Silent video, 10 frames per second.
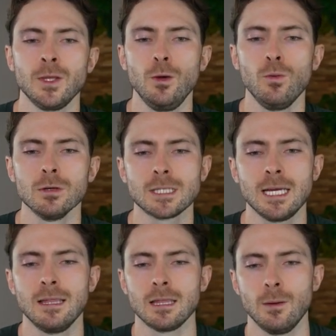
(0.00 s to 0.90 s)
you will
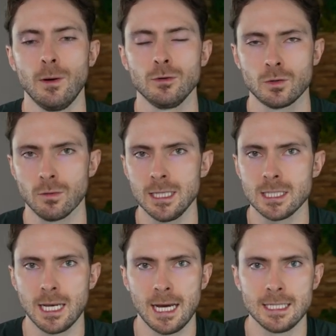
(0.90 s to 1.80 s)
see that the most
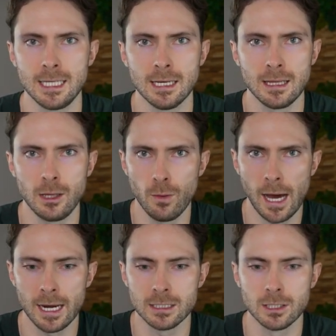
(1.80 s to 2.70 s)
recent idea that you
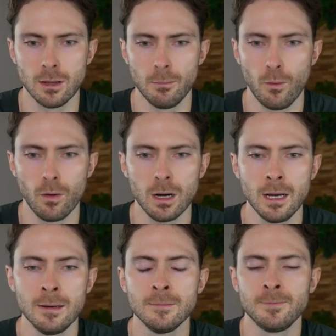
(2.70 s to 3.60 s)
added to the board